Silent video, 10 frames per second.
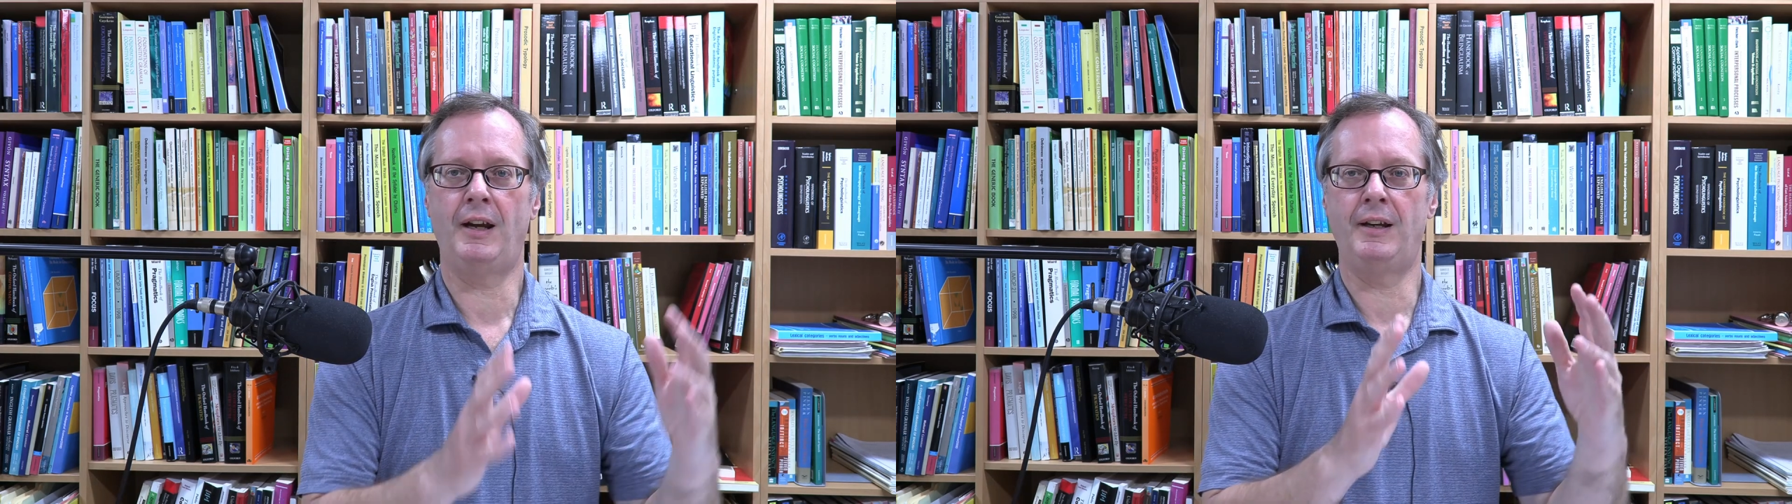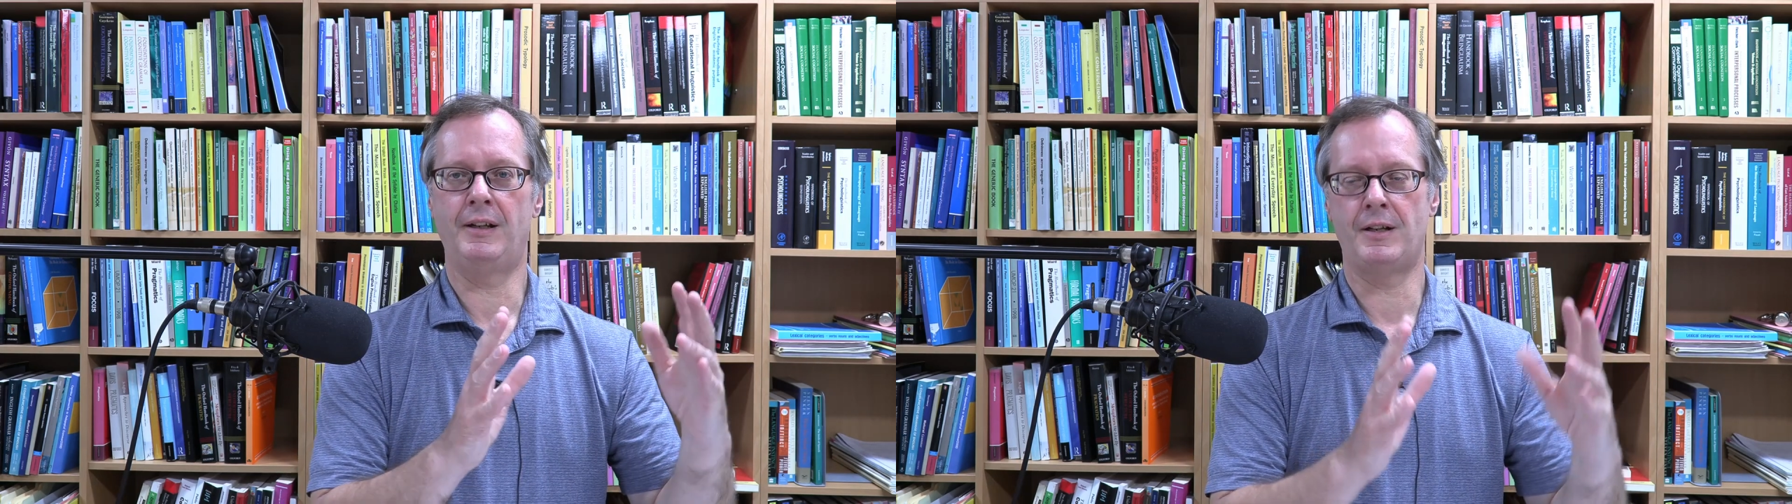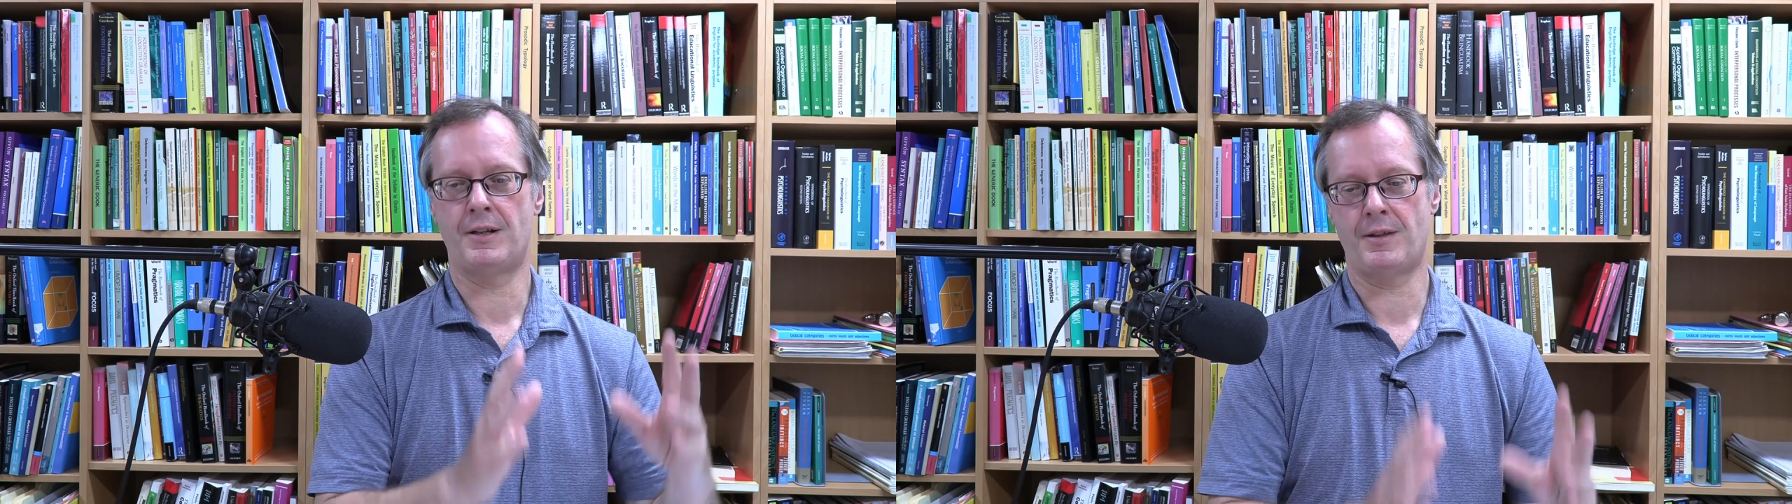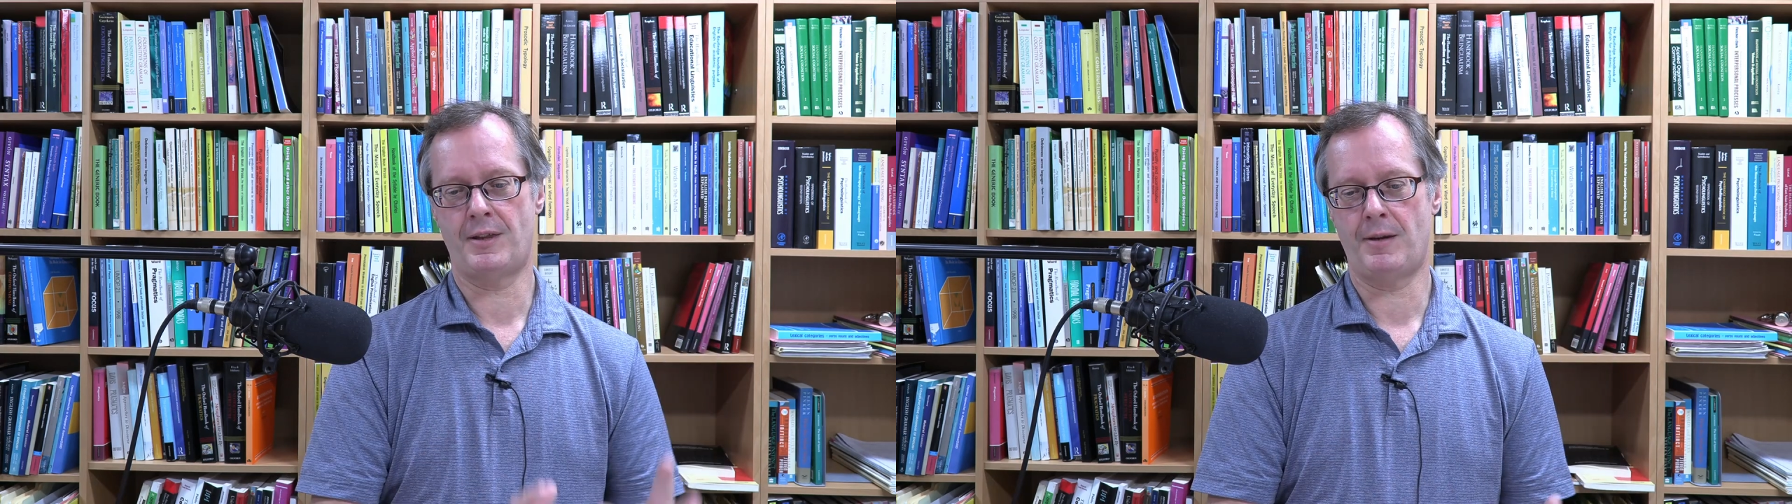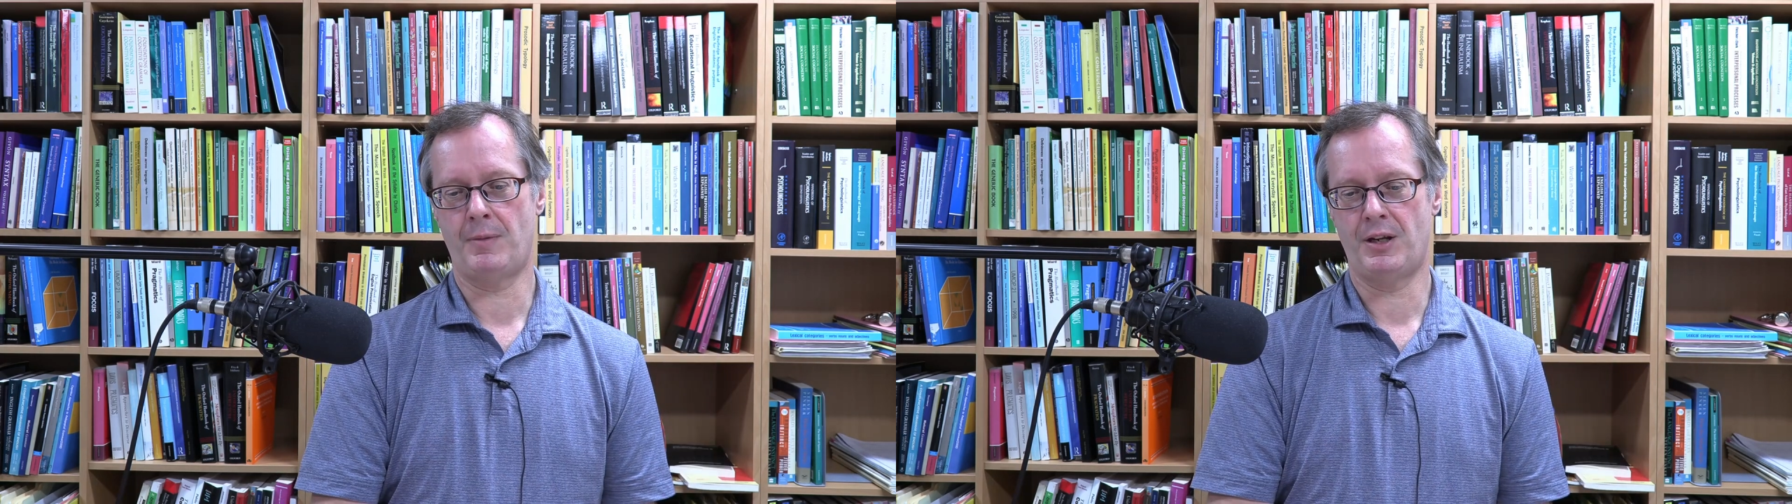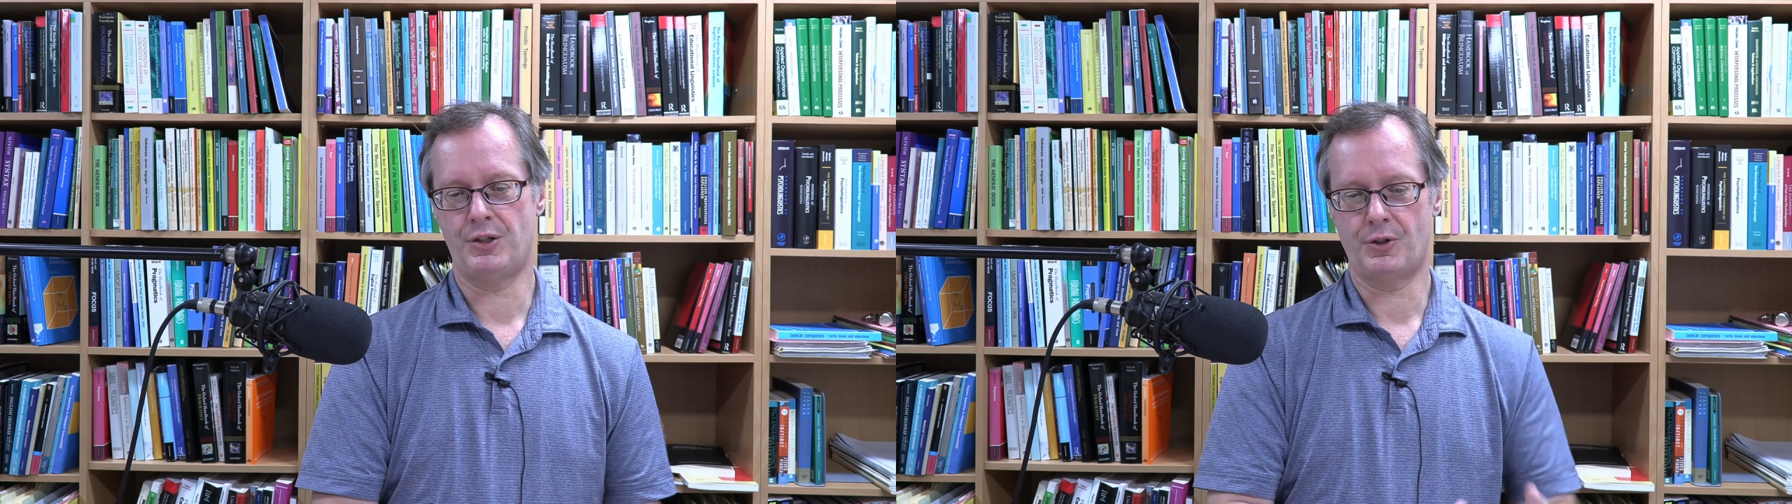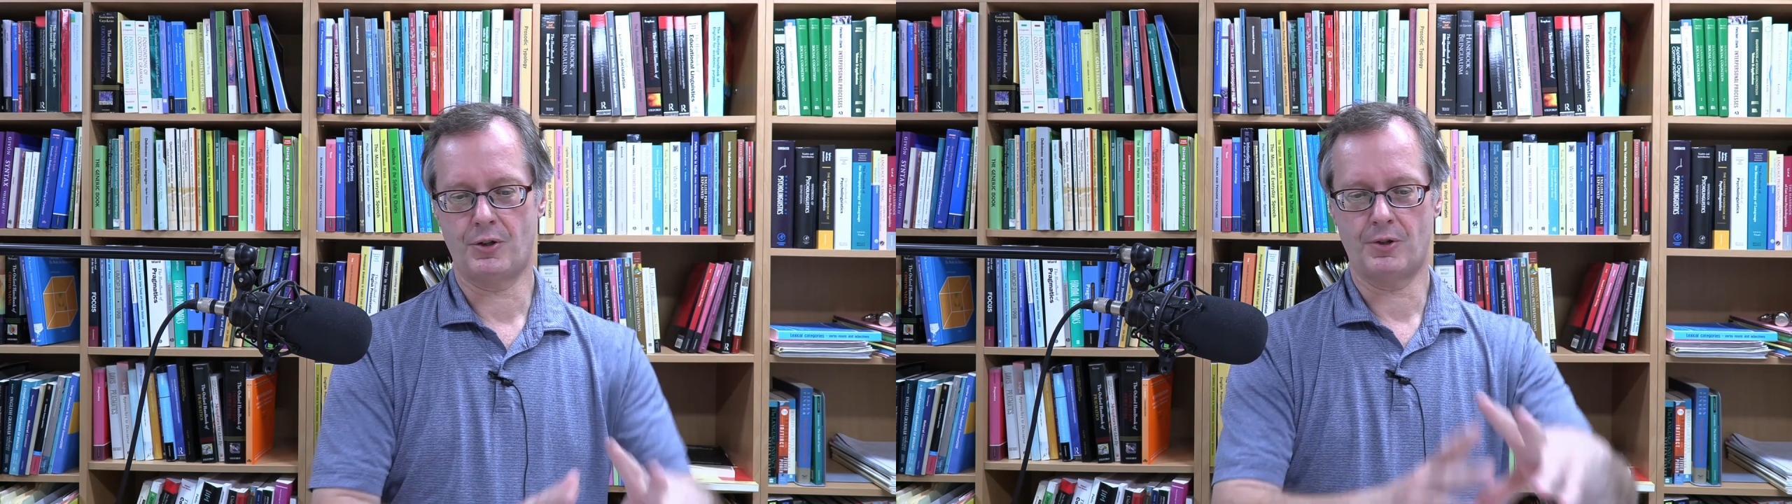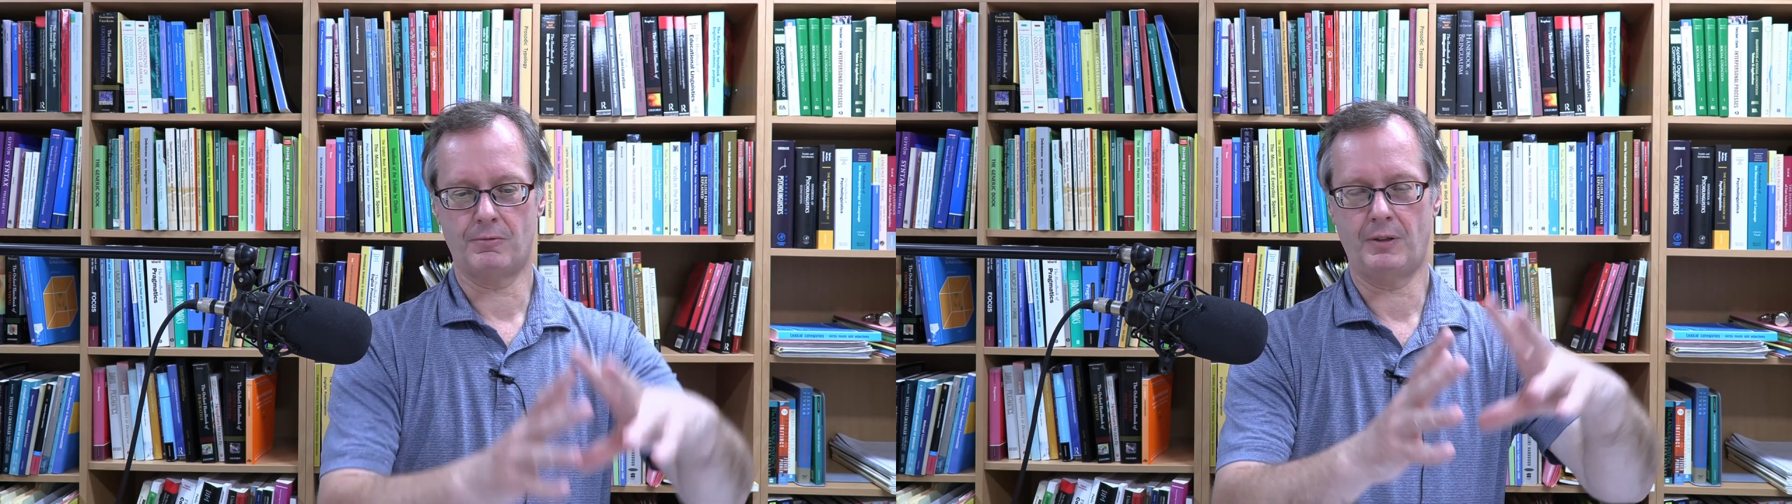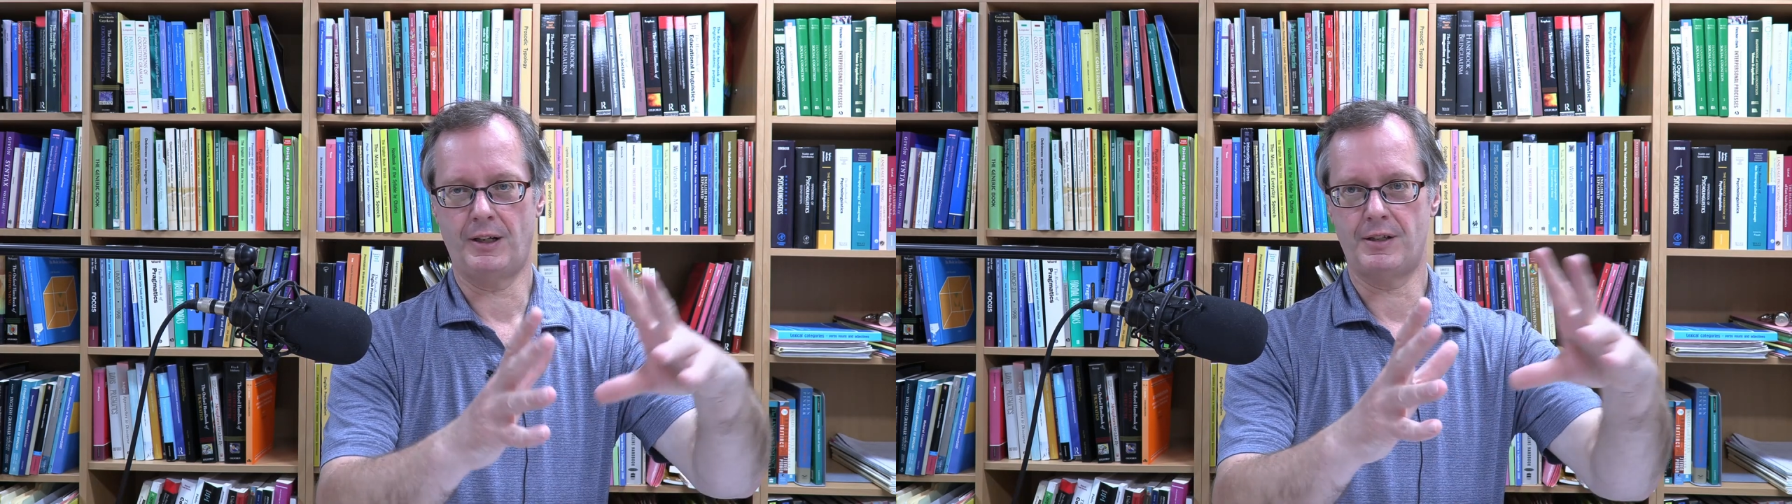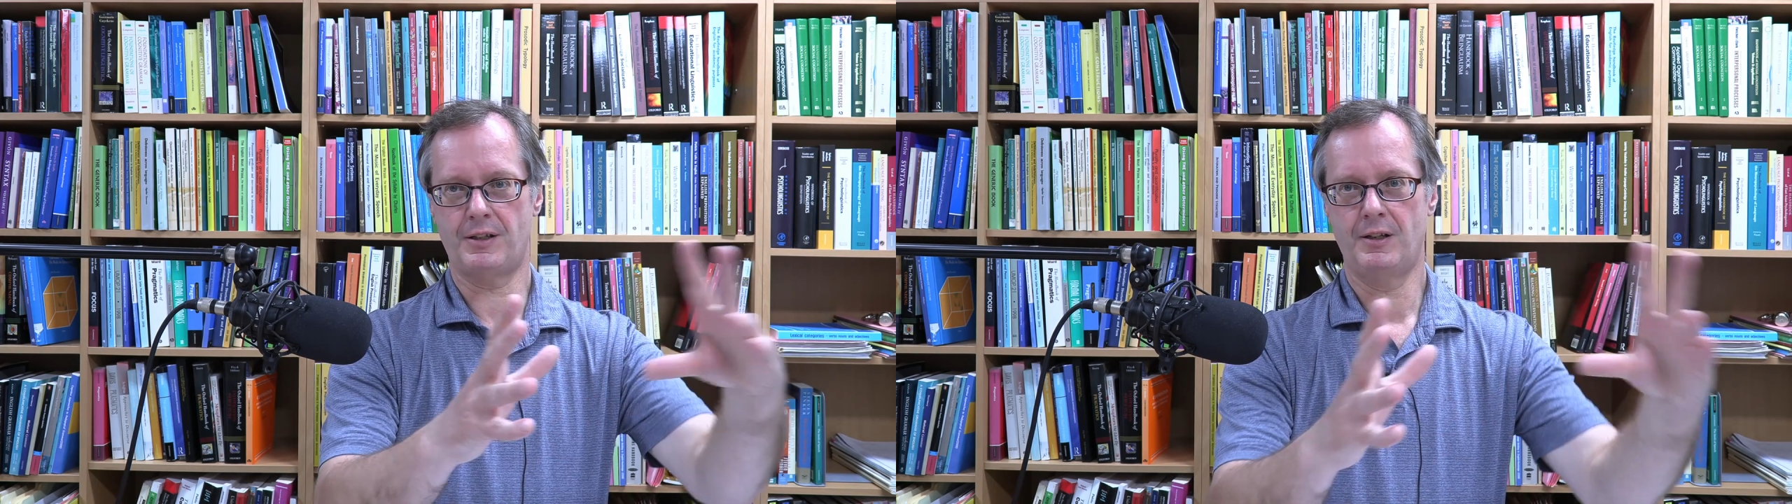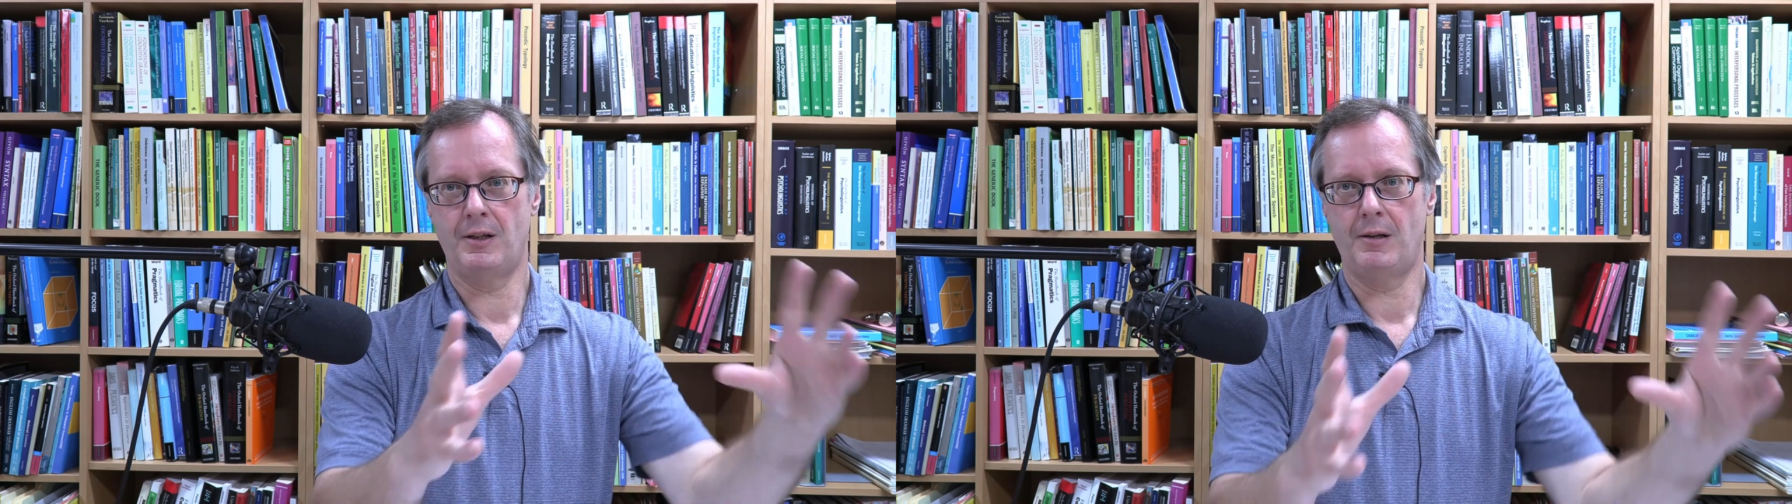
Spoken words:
and that means you're going to write